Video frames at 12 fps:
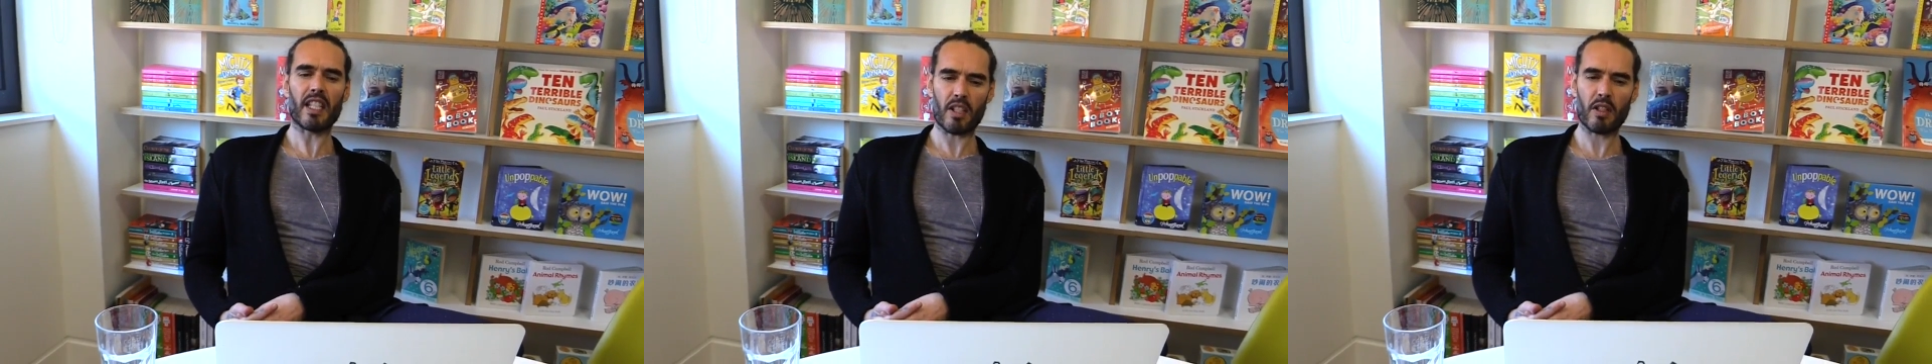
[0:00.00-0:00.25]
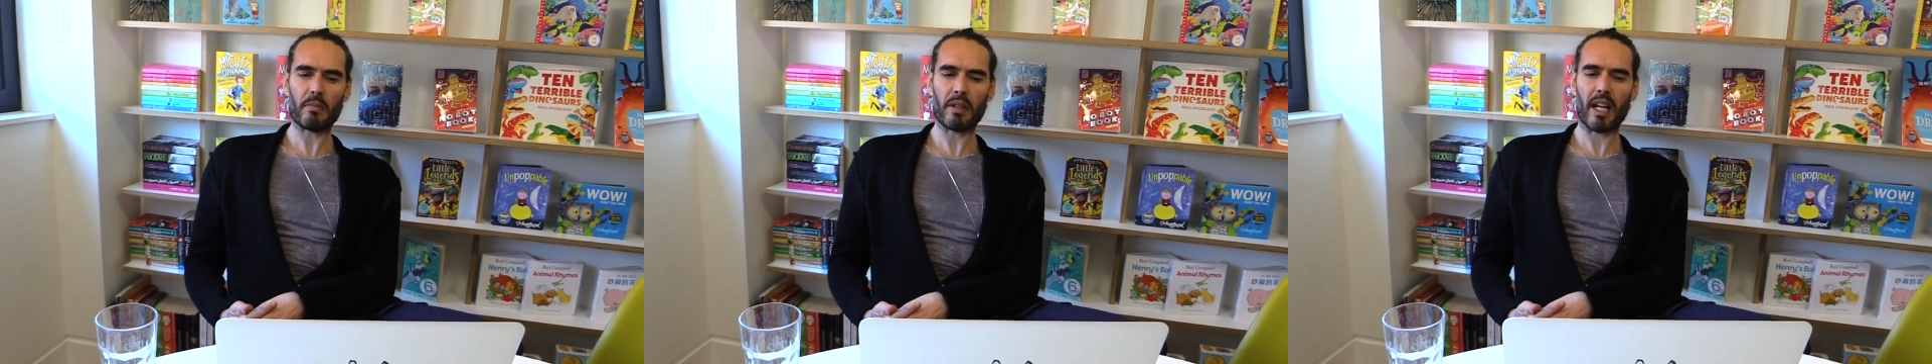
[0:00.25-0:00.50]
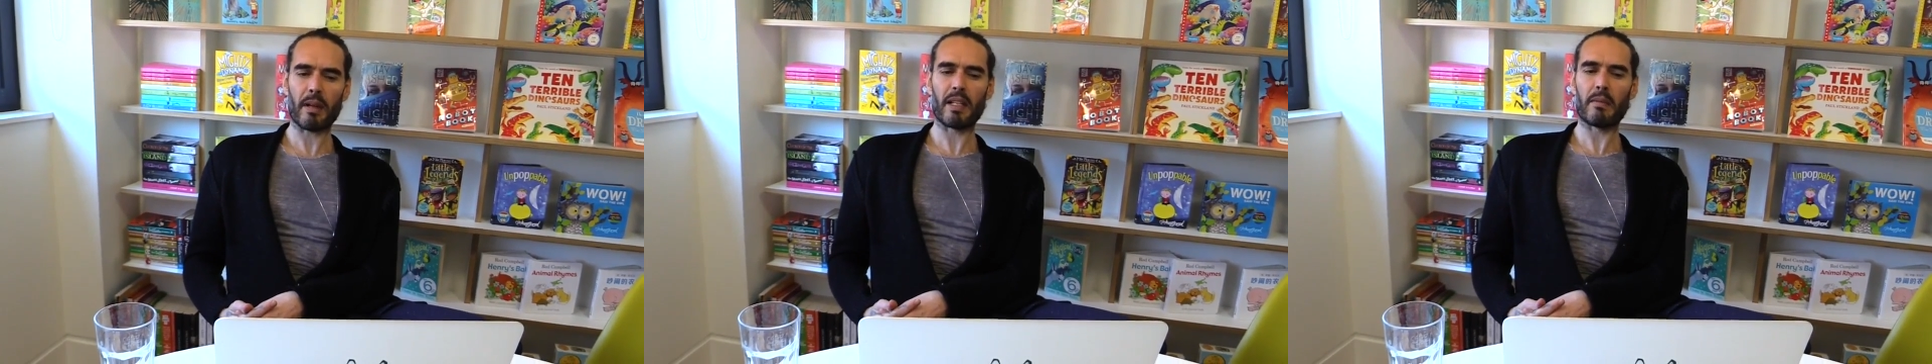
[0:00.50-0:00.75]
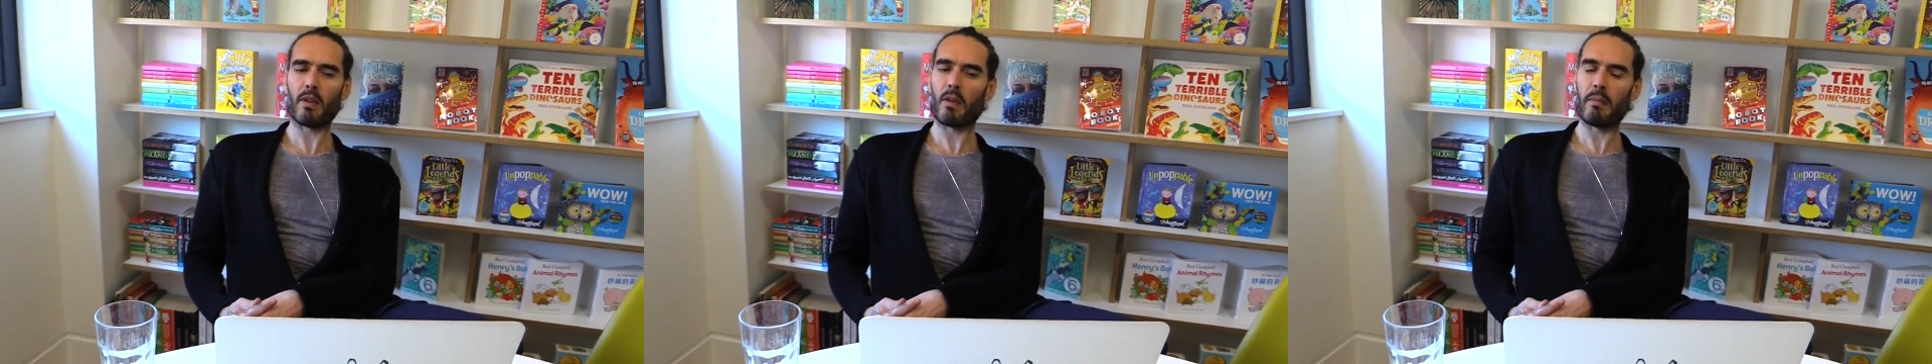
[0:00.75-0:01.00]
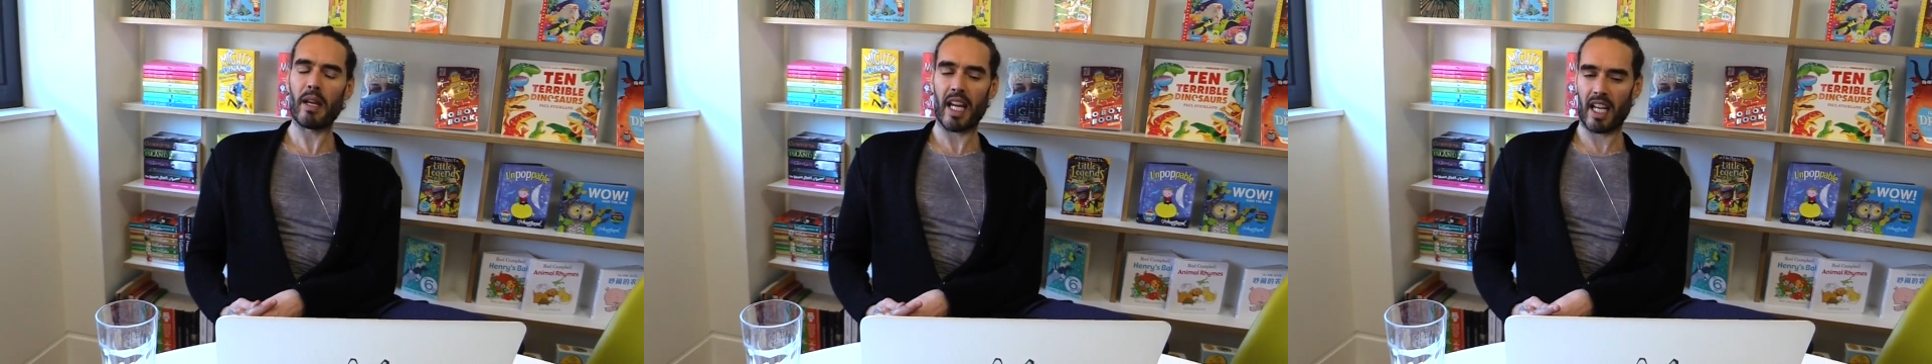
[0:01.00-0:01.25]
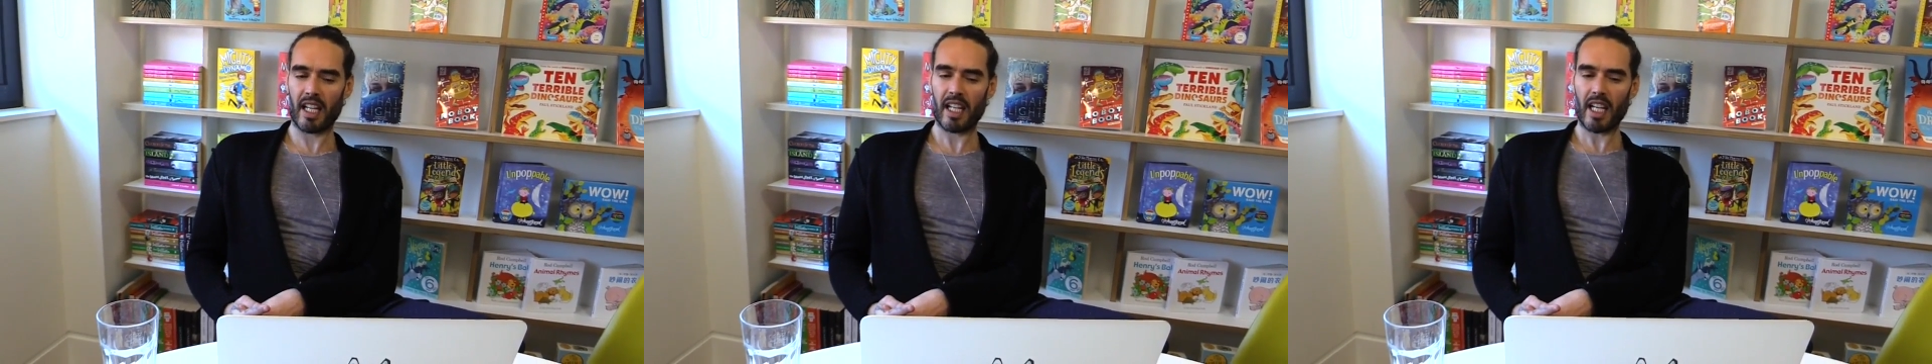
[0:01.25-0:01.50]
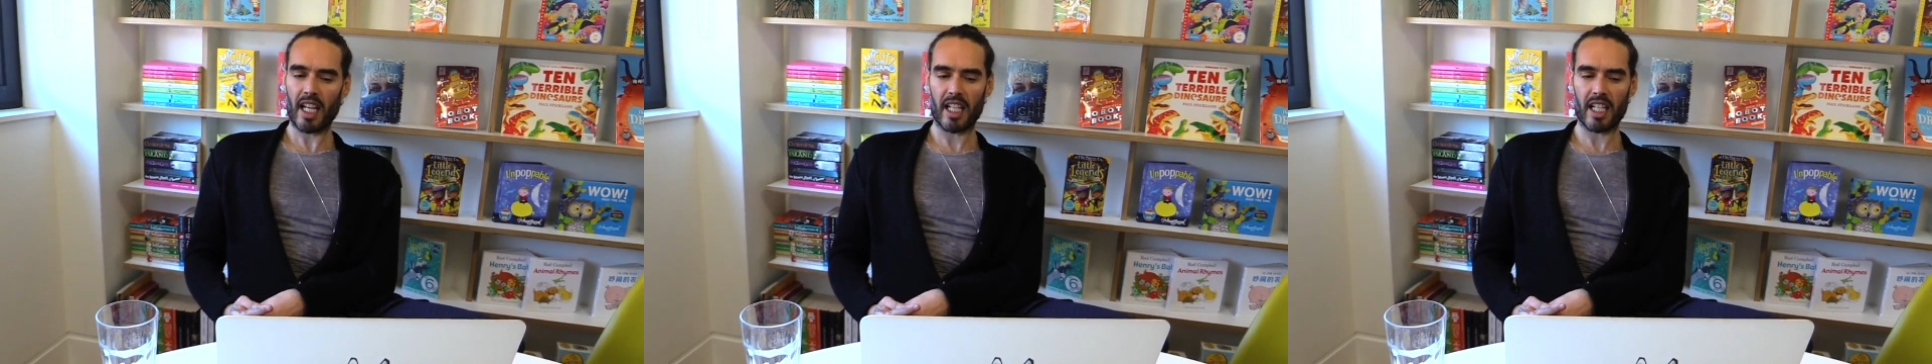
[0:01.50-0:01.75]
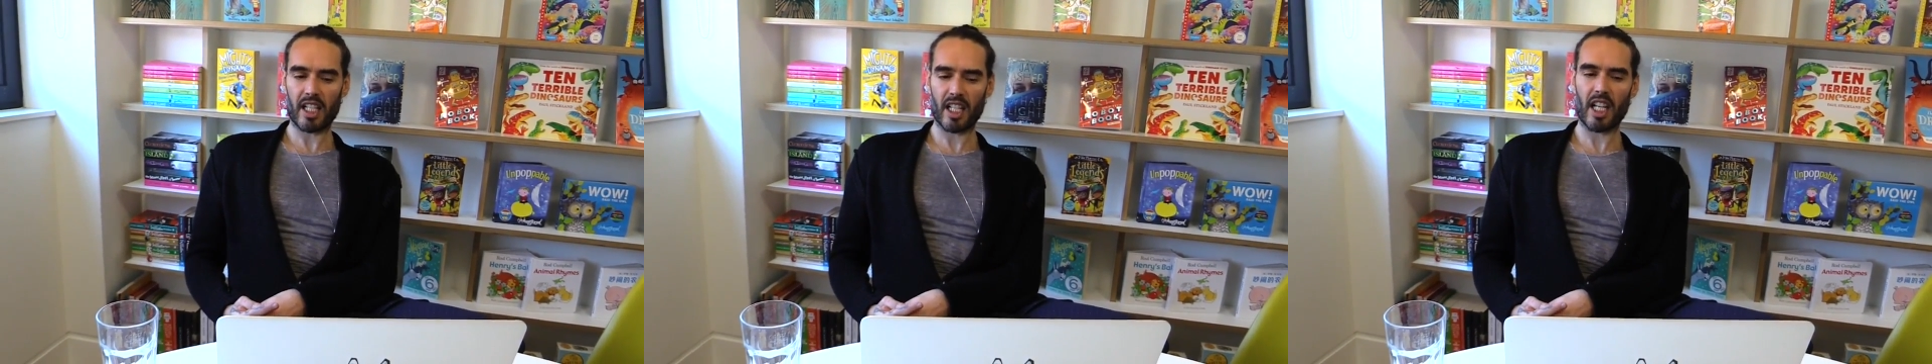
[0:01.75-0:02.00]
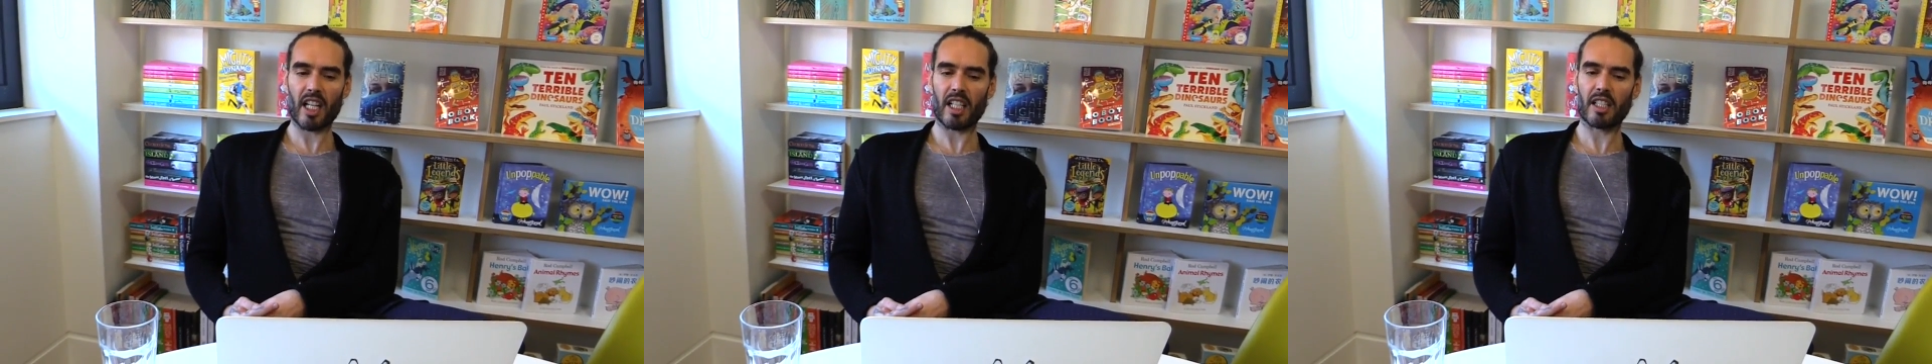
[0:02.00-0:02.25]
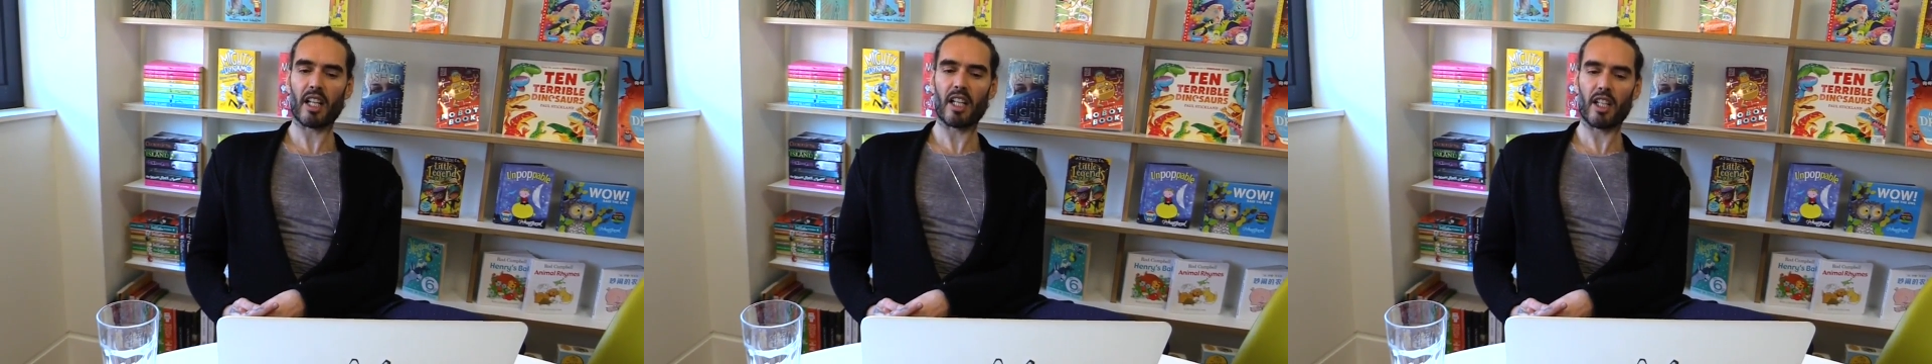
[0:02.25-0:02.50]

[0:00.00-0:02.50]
This couldn't become any more meta unless she